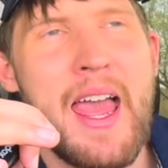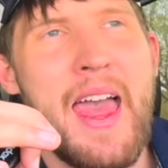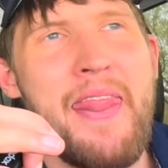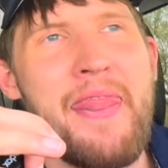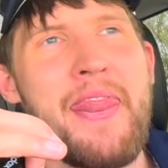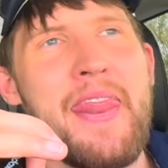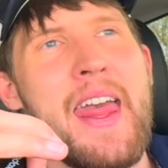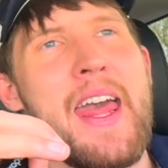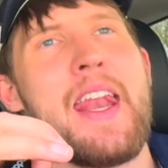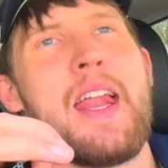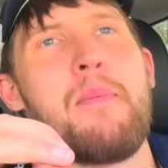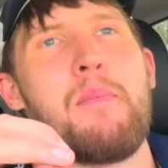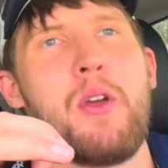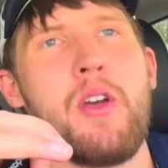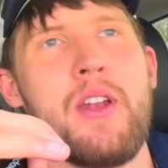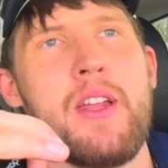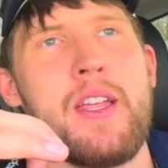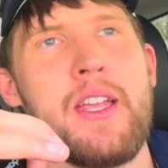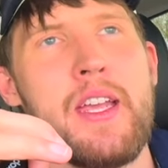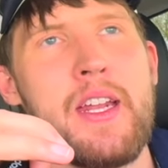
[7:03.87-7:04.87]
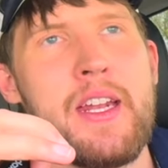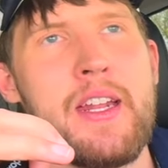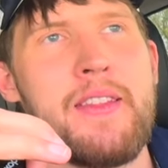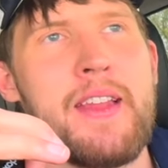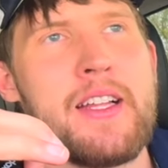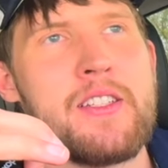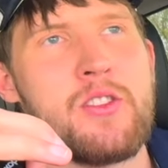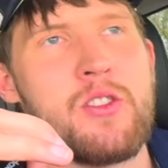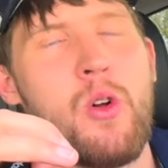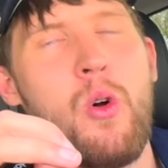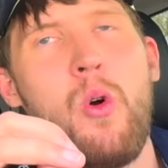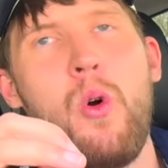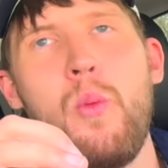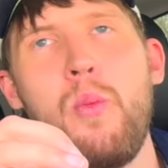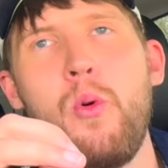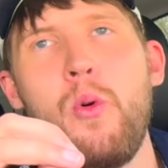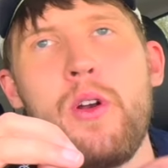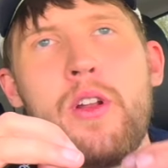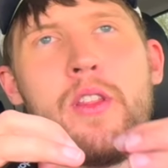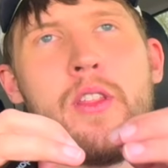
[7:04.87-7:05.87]
and then I'm going to get in. That's the whole
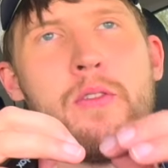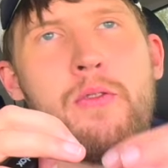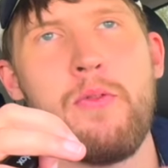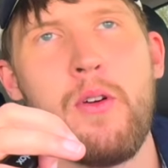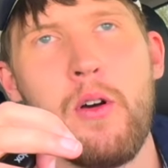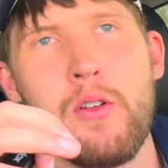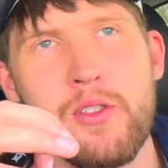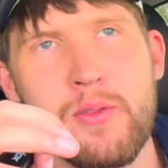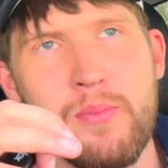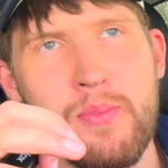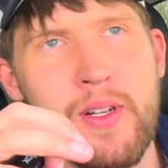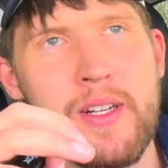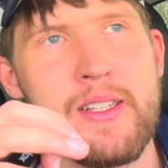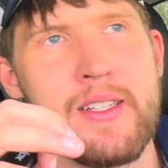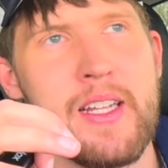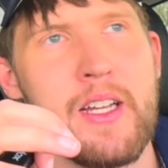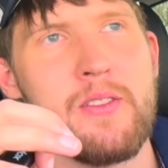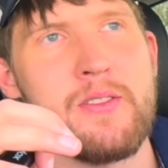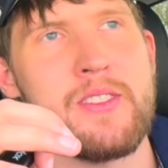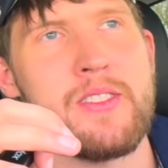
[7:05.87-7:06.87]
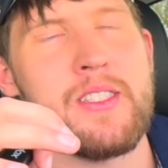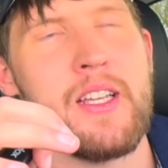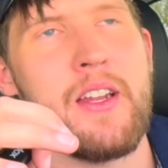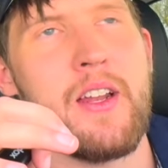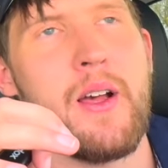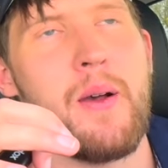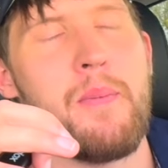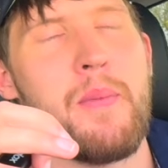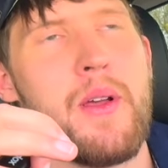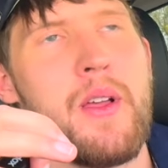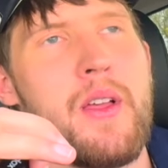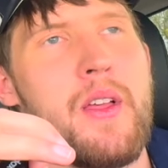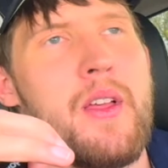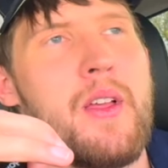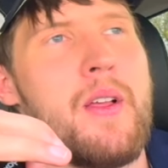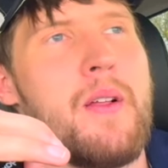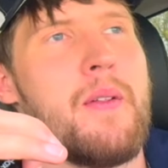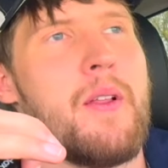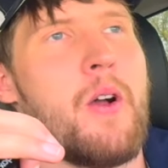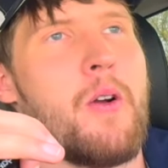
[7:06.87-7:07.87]
point of the false breakdown setup.
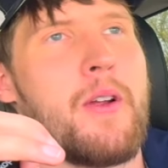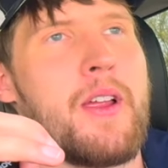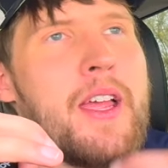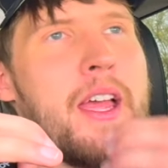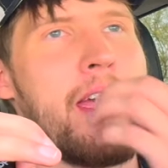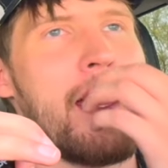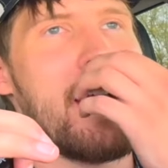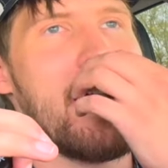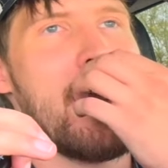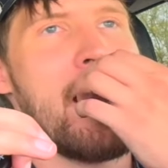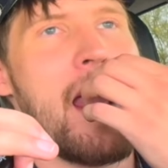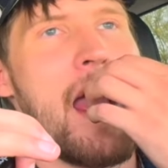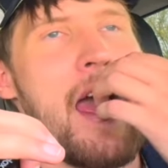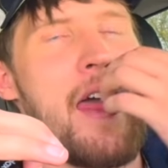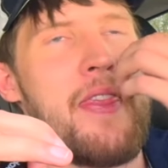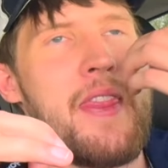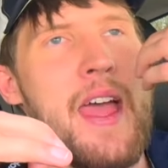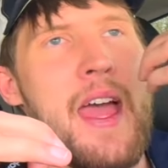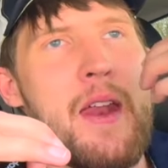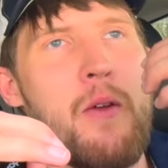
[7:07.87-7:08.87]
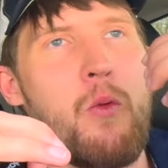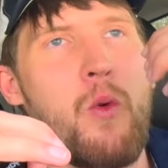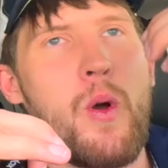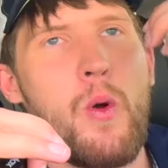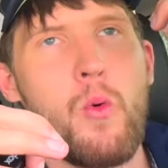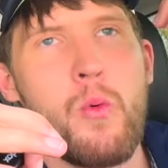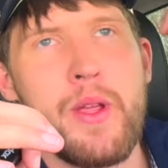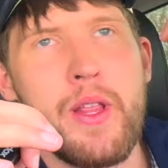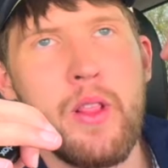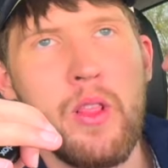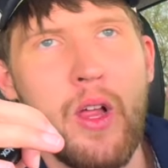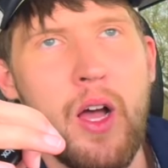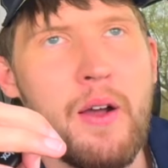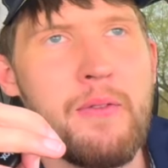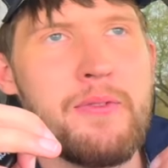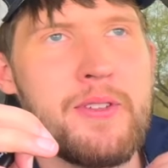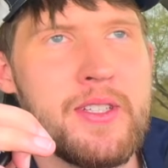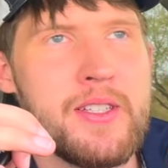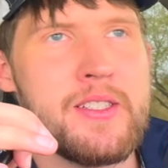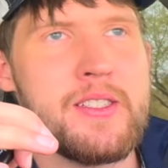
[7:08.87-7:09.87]
Okay, and then what we
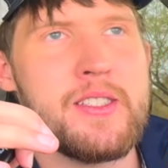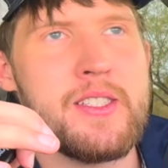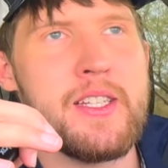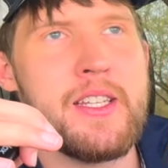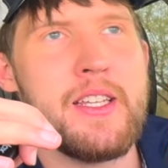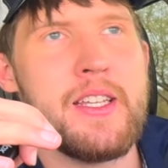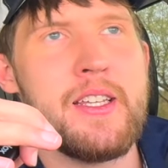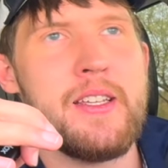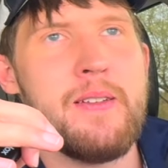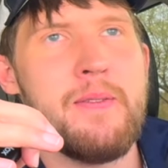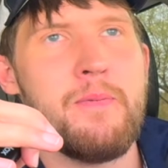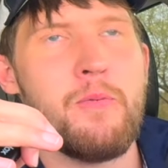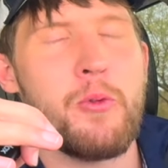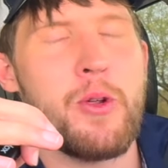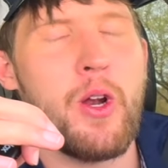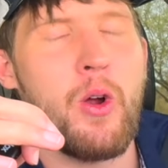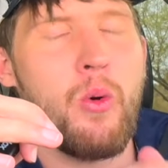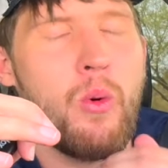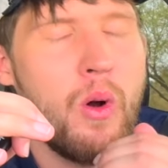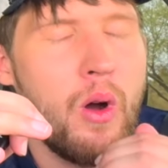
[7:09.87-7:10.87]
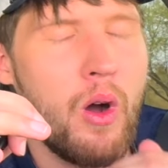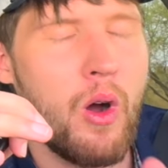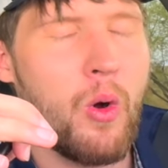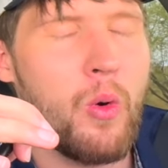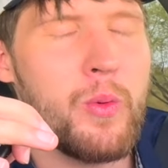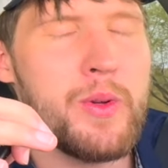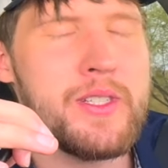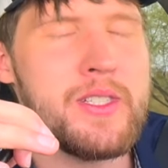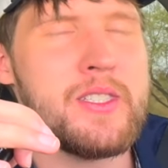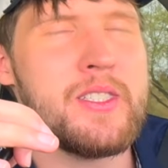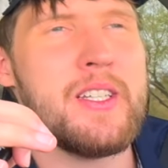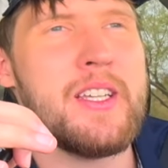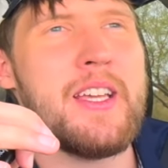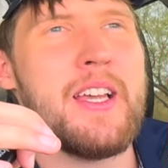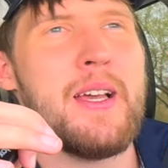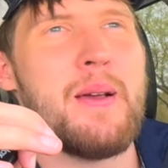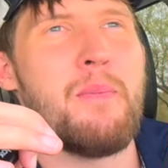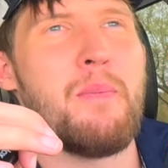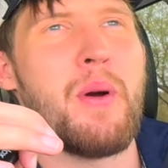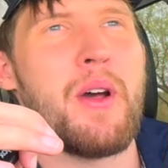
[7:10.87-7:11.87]
love to see, we don't always see
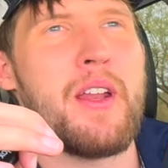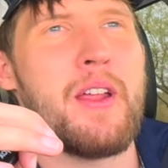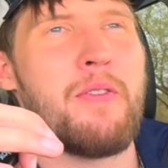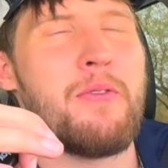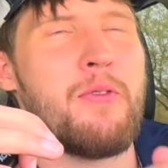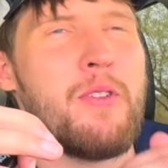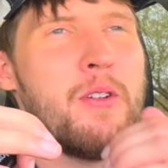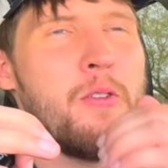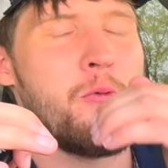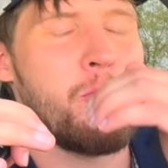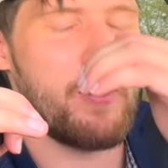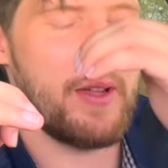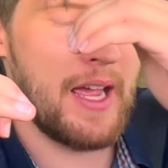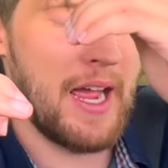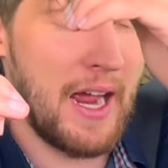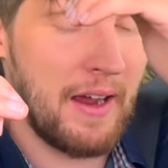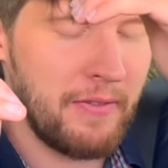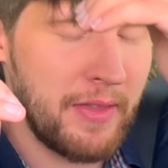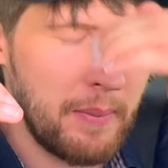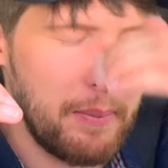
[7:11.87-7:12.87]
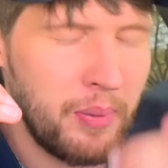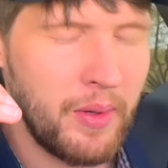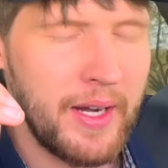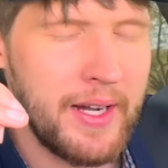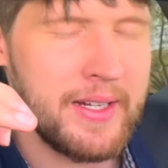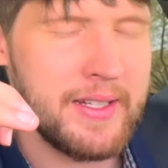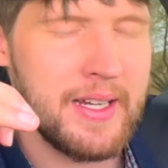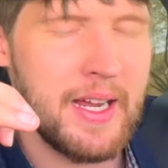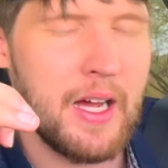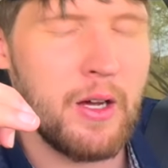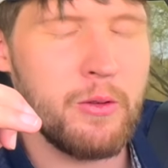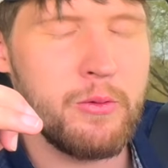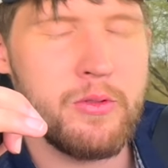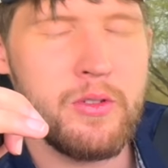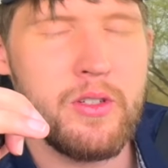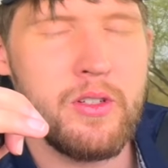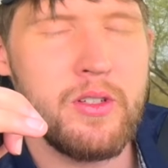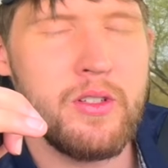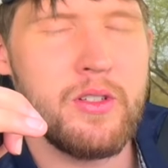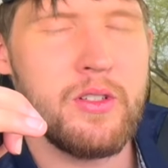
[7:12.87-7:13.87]
it, but if we have the breakdown,
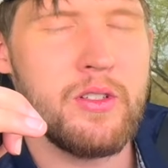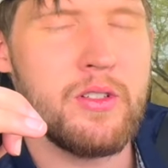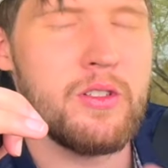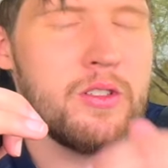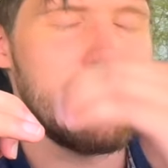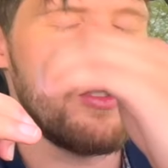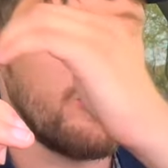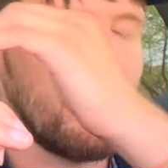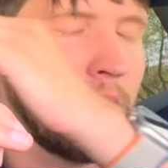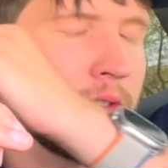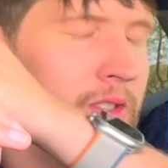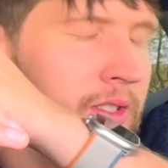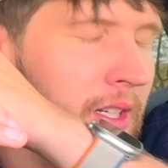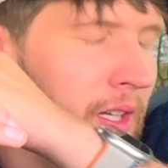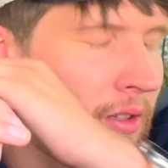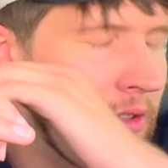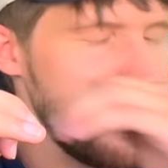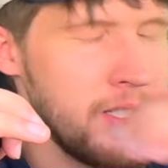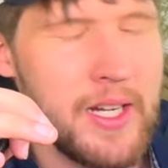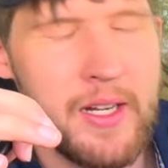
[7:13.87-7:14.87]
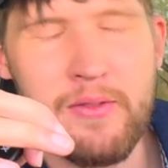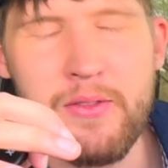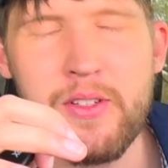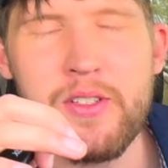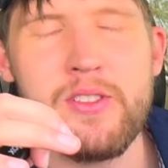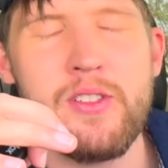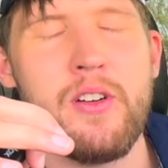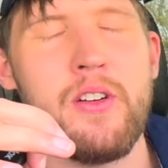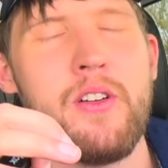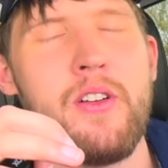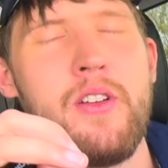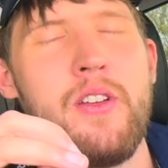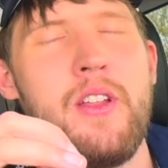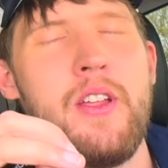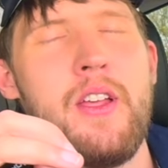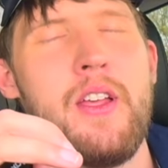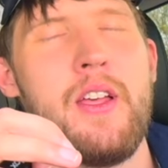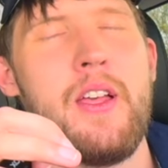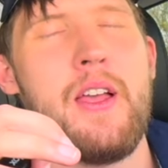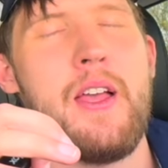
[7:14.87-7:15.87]
short sellers have their turn,
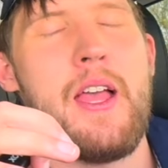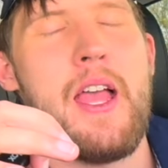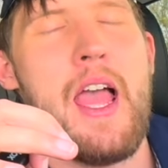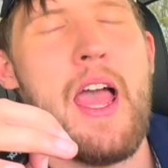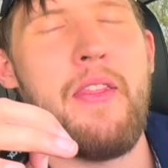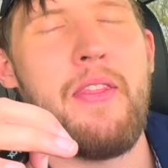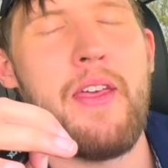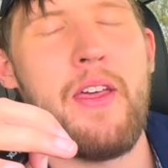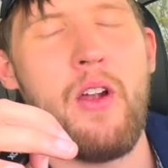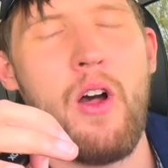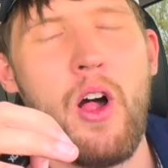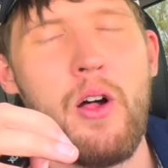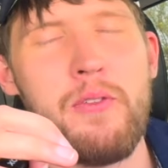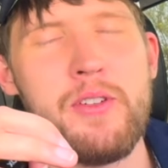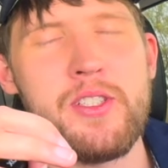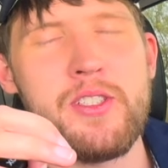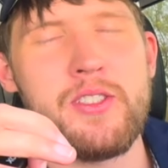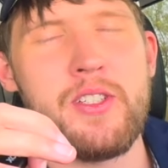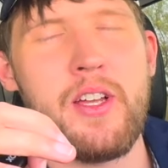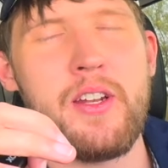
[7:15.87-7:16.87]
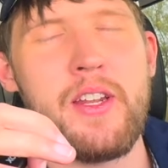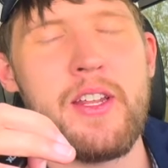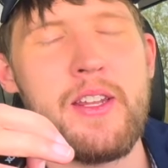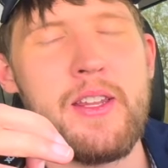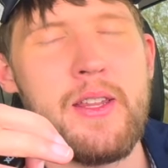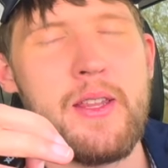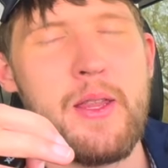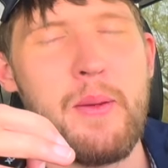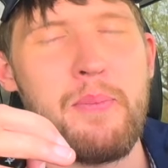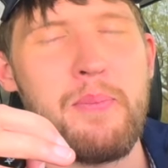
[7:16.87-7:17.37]
and then all of a sudden